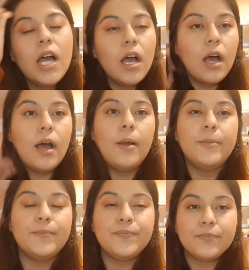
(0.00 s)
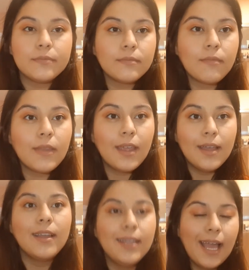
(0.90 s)

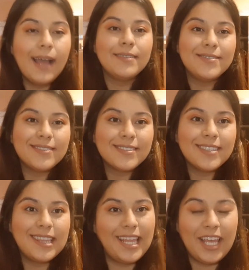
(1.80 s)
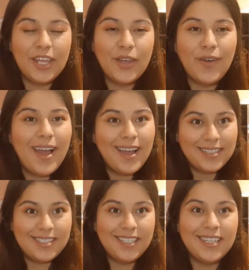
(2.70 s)
Yeah, thank you,
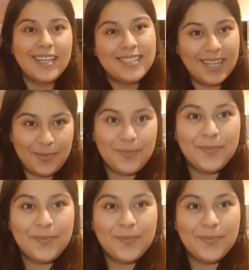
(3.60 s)
and see you next time.